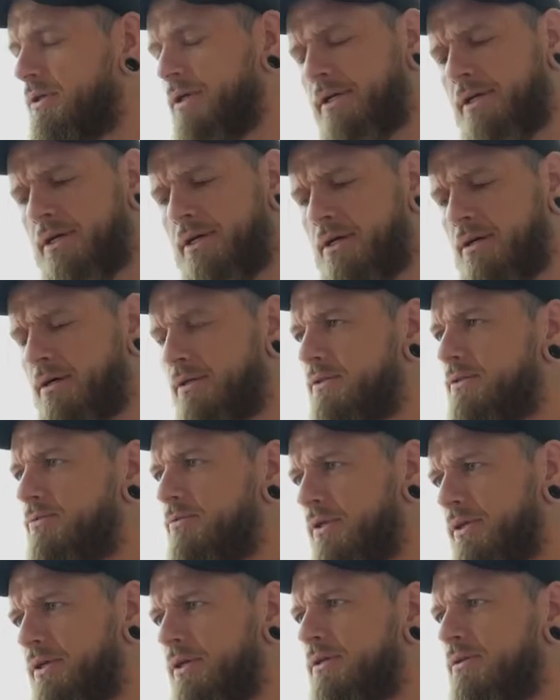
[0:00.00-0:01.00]
like, yeah, it's
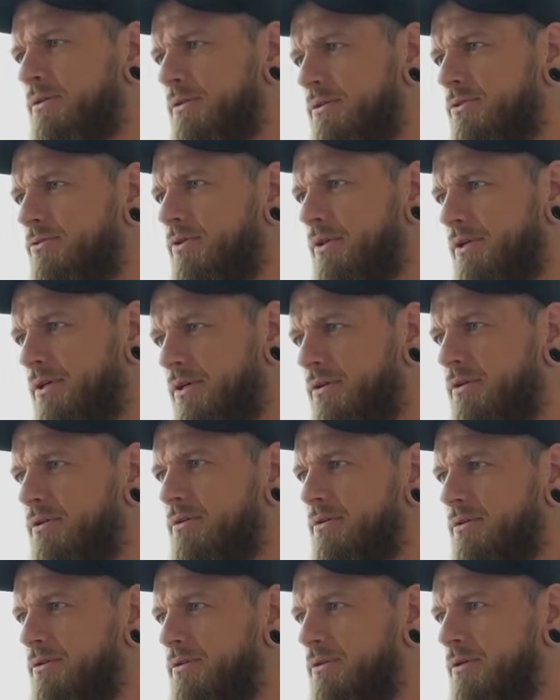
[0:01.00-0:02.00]
really, it's really good.
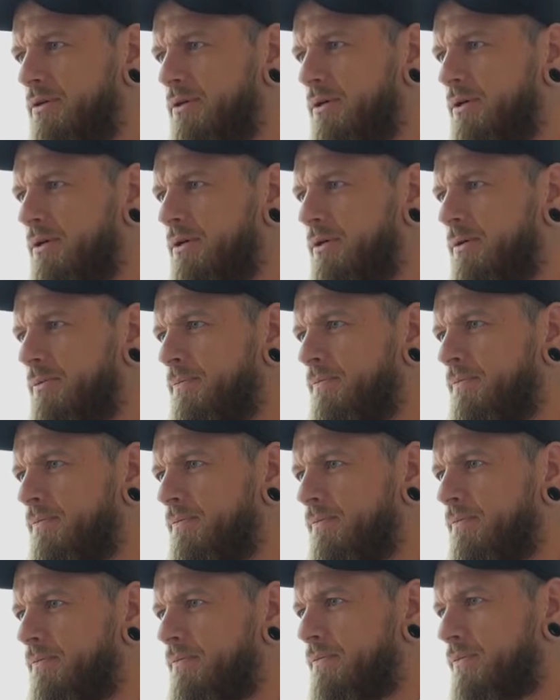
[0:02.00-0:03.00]

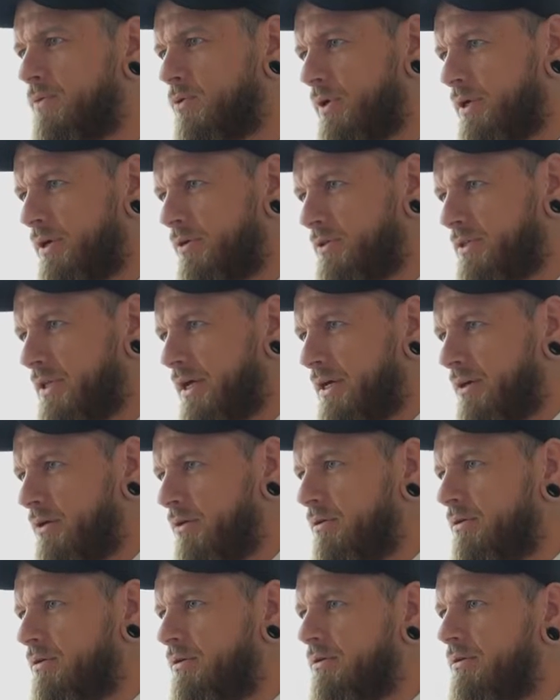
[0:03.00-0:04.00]
20 years
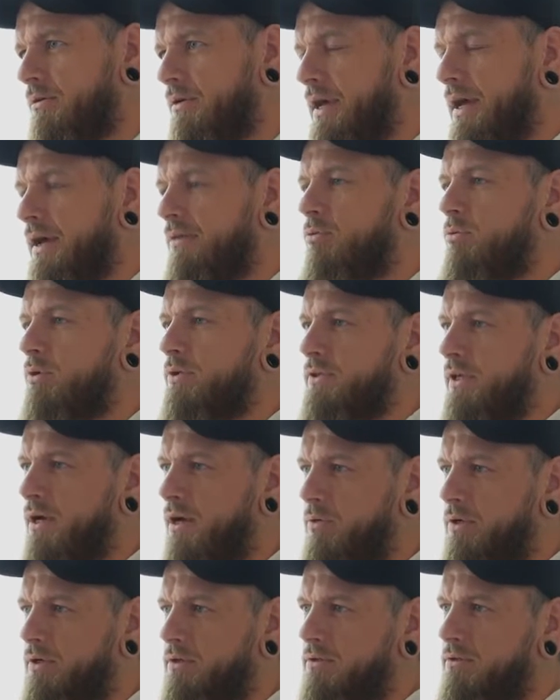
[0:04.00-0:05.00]
later, everyone's
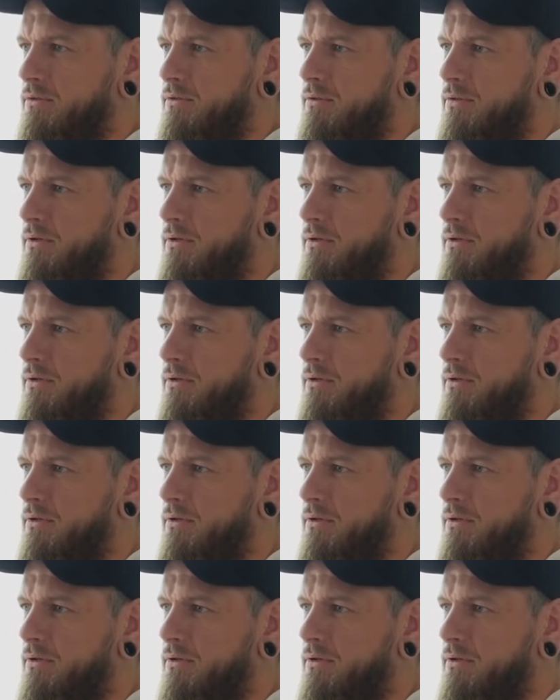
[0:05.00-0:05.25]
got one.